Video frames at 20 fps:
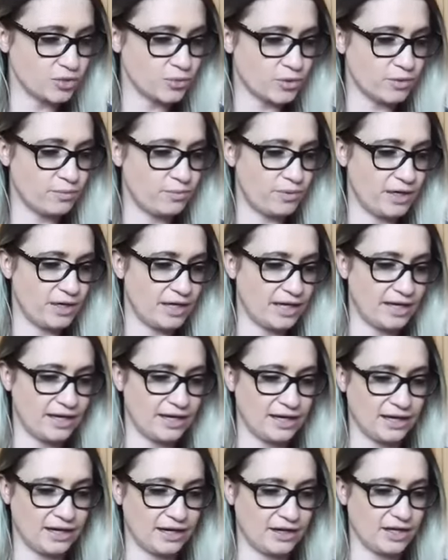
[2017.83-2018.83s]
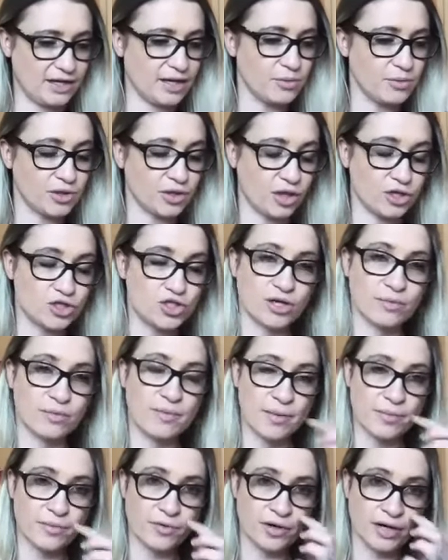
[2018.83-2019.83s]
would be immunologic
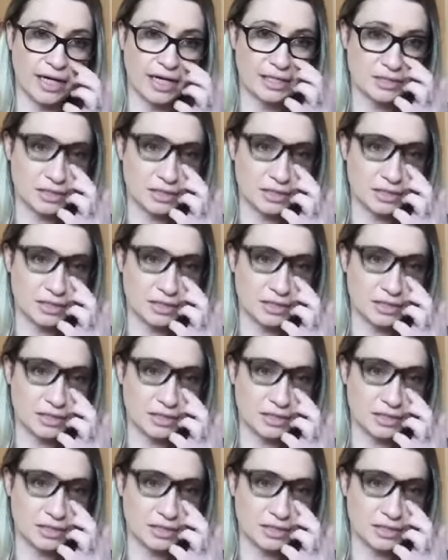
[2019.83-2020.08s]
memory.